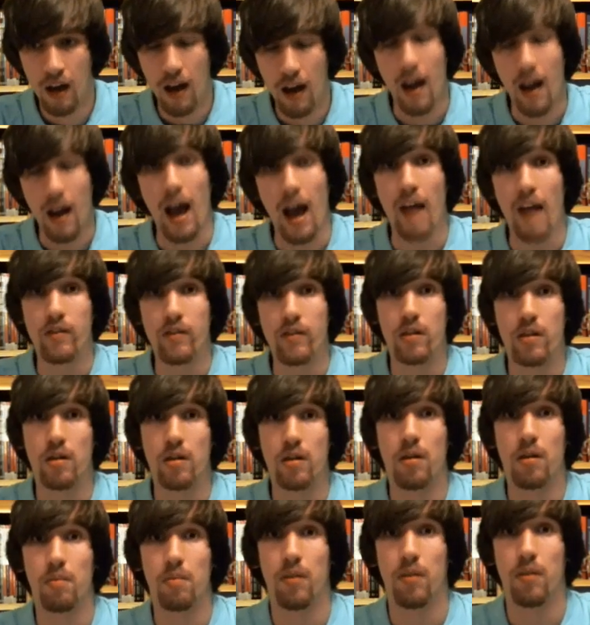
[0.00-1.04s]

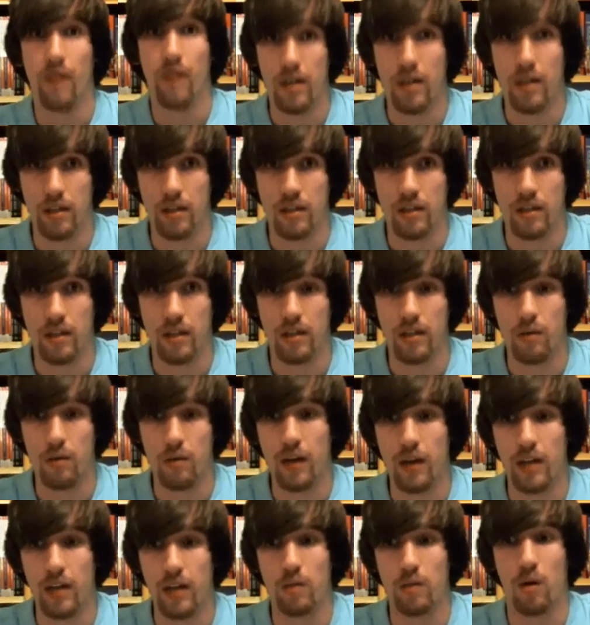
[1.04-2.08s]
After proficiencies, we
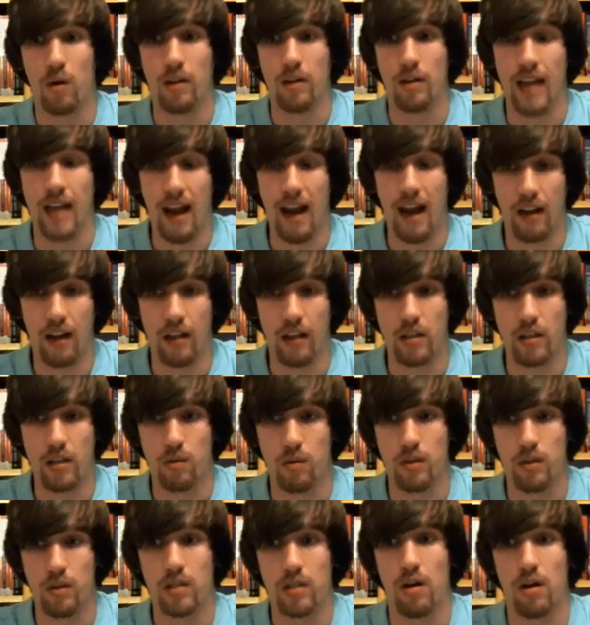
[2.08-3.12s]
get to our talents,
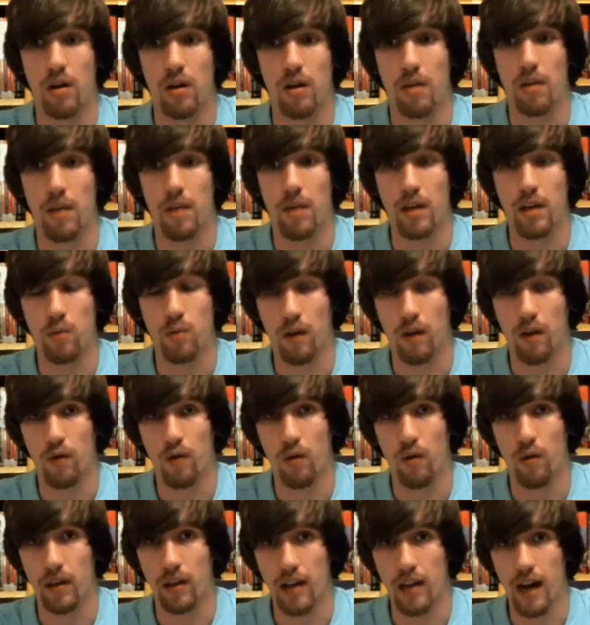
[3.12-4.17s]
which start on page
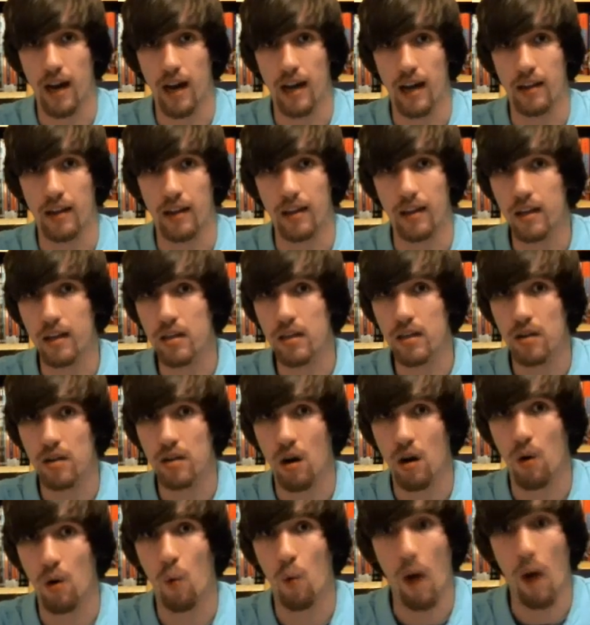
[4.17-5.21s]
149. These
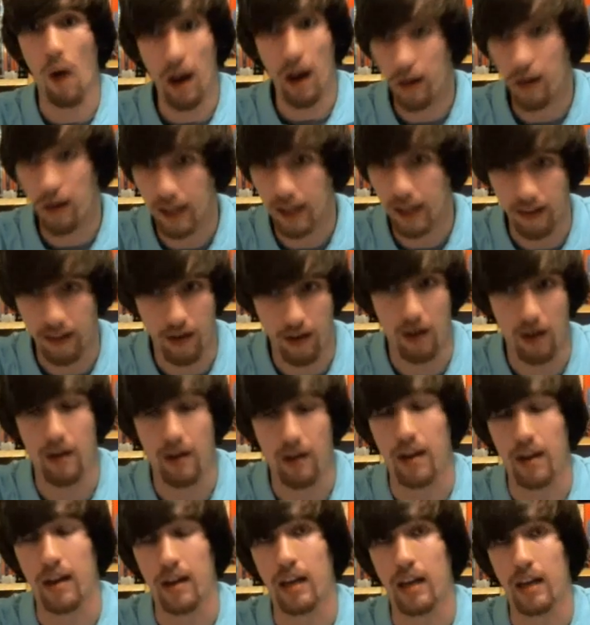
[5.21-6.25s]
are wildly
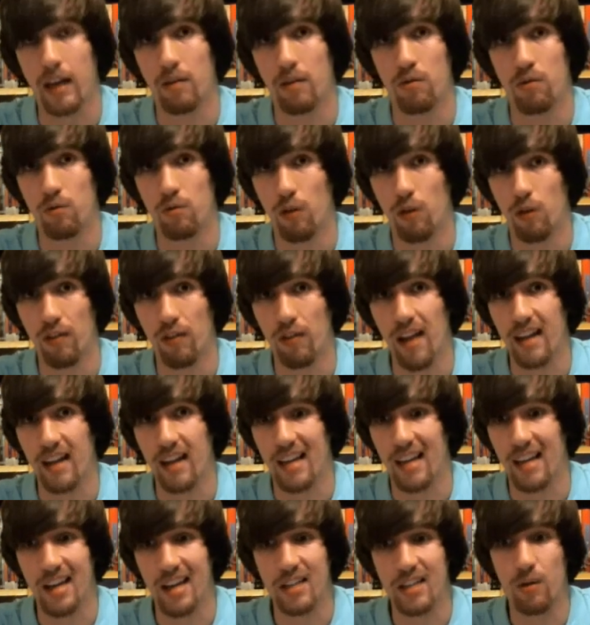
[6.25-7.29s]
varying and
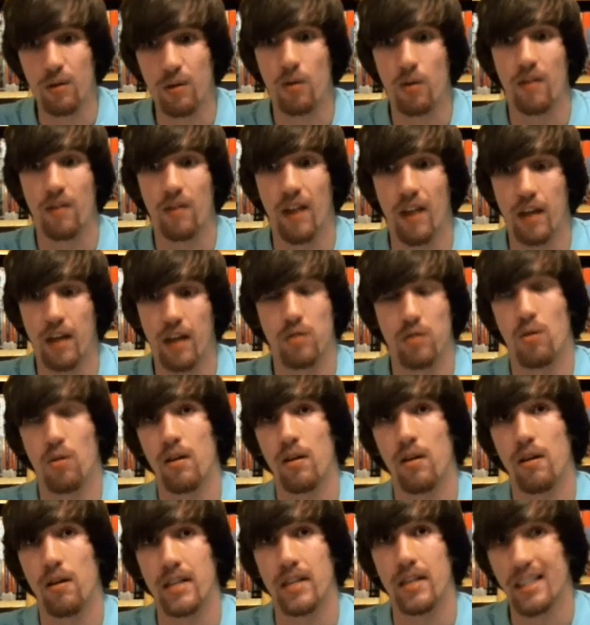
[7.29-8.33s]
reflect any sort of
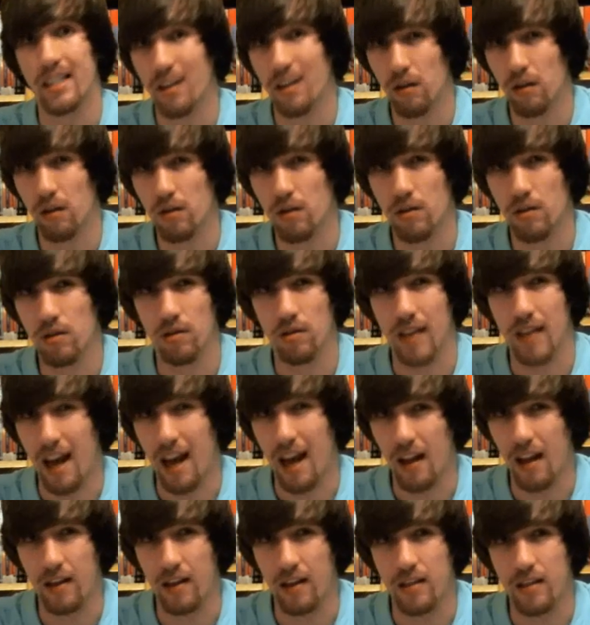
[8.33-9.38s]
extraordinary skills or
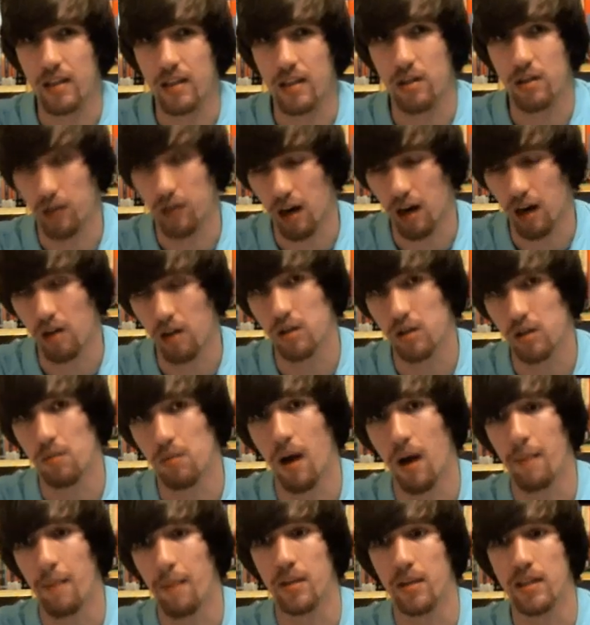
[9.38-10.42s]
talents that your character
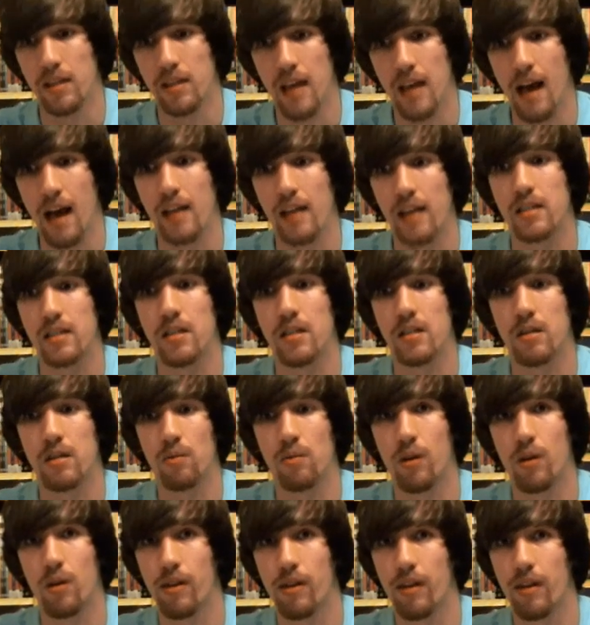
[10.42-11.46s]
might possess.
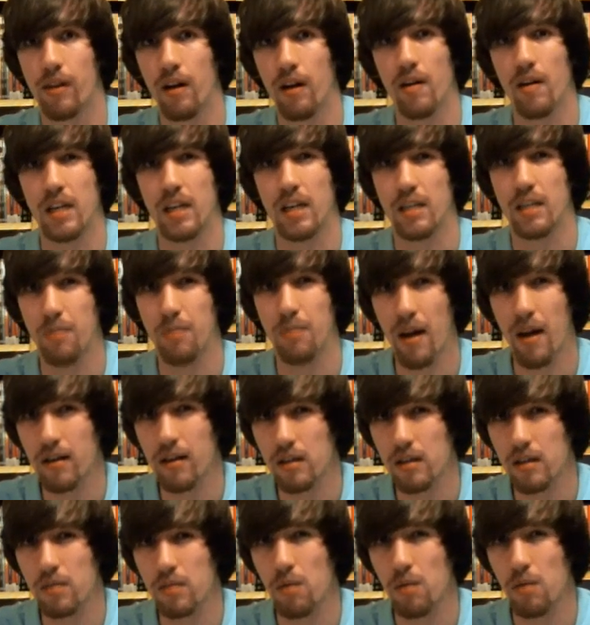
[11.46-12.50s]
With their
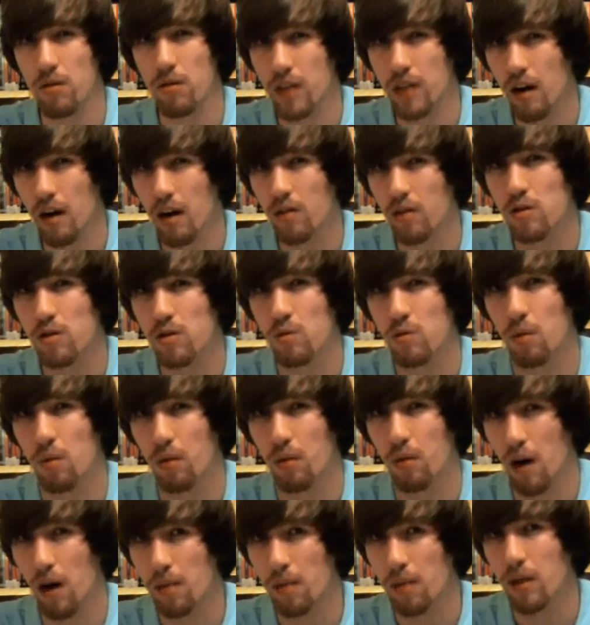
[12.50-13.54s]
expense, most characters will
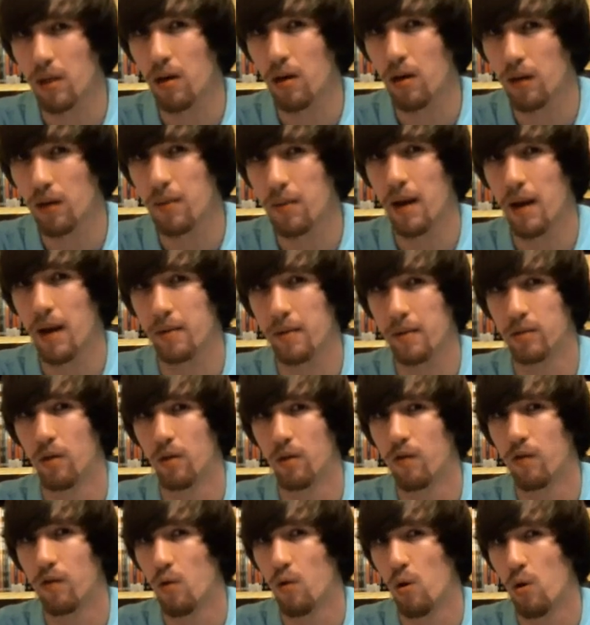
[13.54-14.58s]
probably only be able to
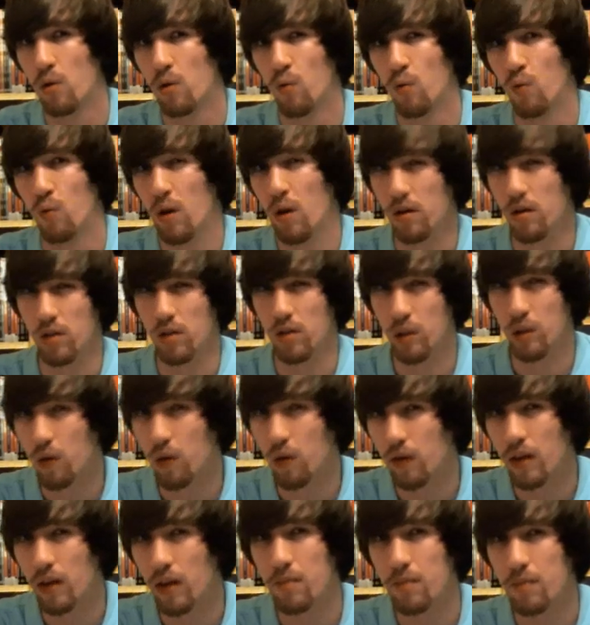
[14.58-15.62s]
afford 1 or 2
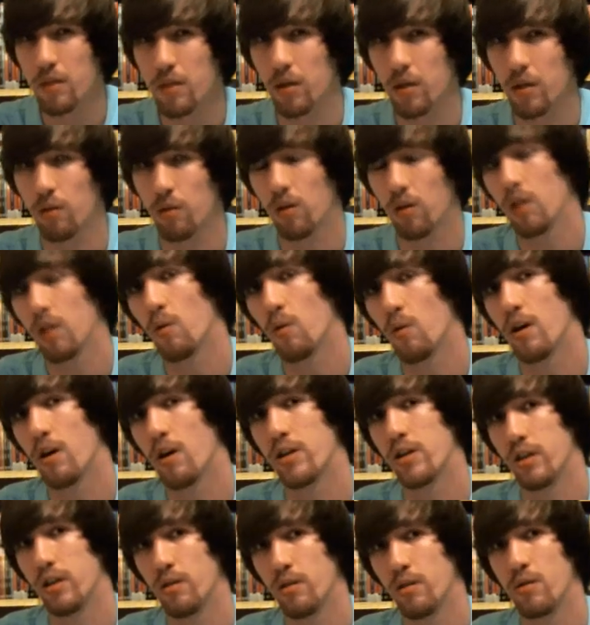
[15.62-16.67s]
of them, so you really want
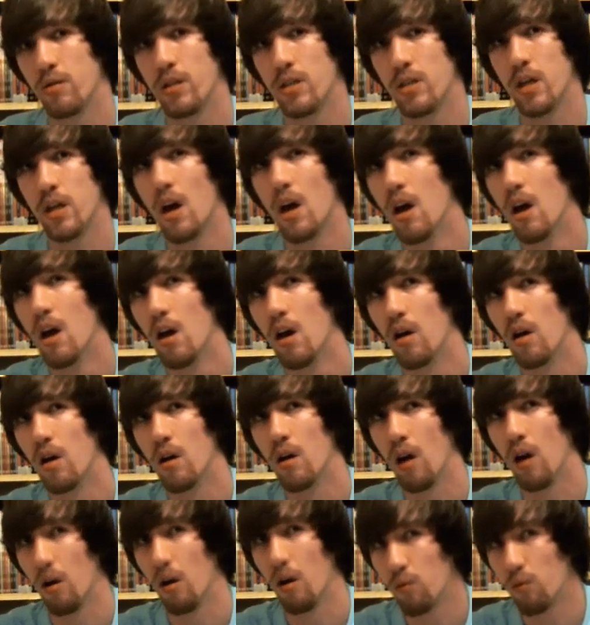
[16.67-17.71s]
to choose
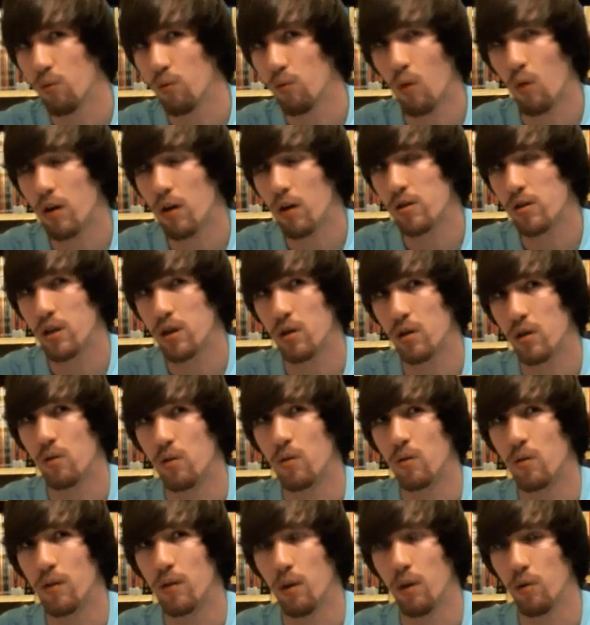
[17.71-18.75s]
1 or
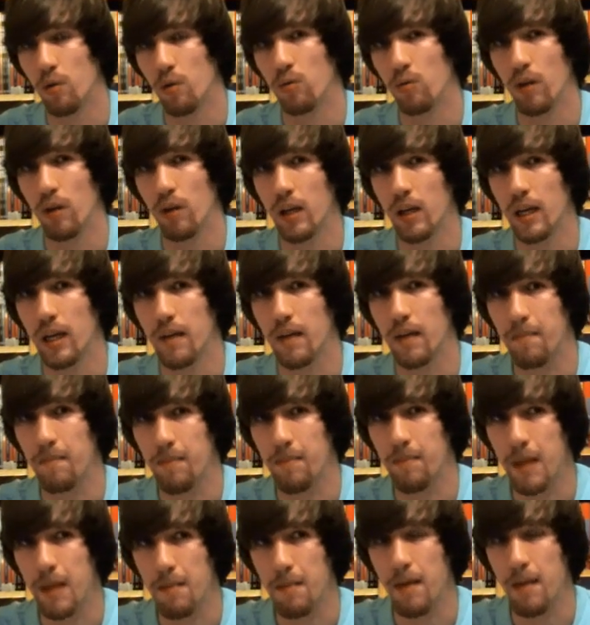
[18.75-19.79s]
2 that will really
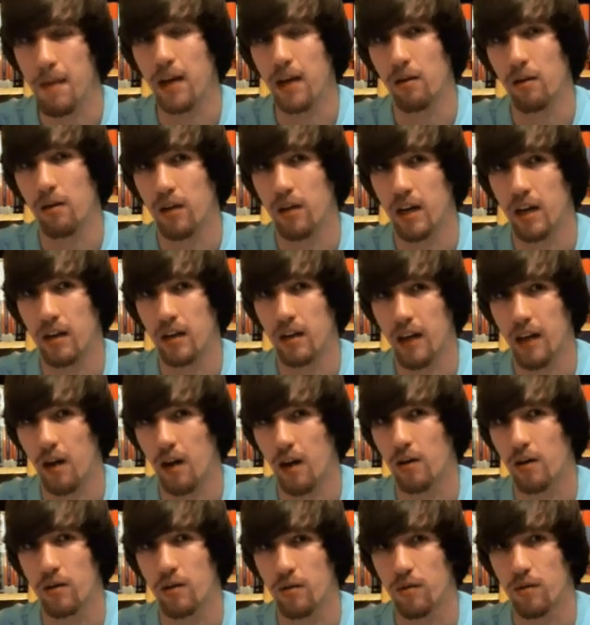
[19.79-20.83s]
make your
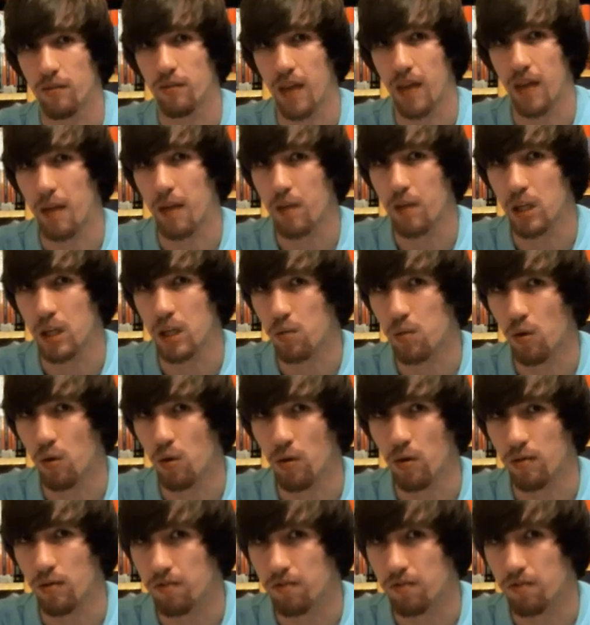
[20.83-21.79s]
character that much more